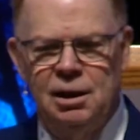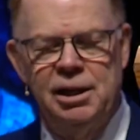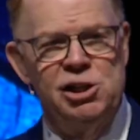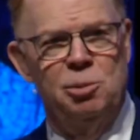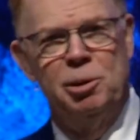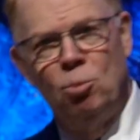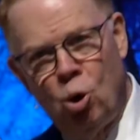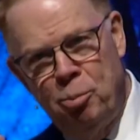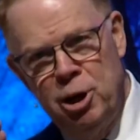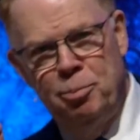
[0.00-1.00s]
He said, "Been
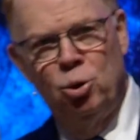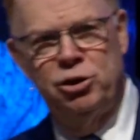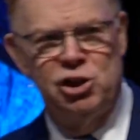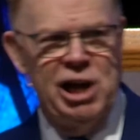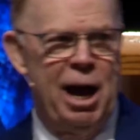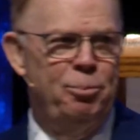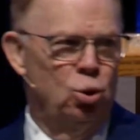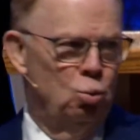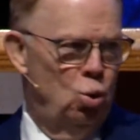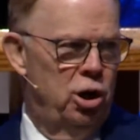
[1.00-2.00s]
more people discipled
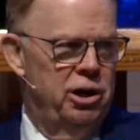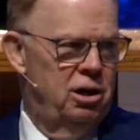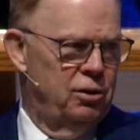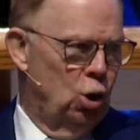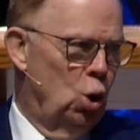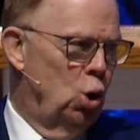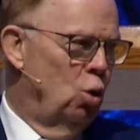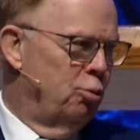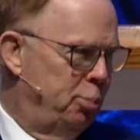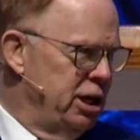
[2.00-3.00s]
won to the Lord
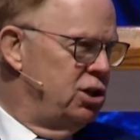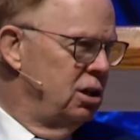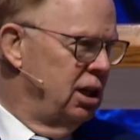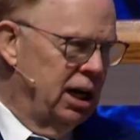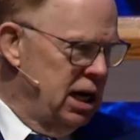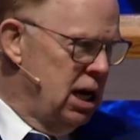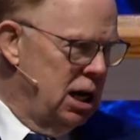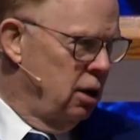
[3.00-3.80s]
over pizza than any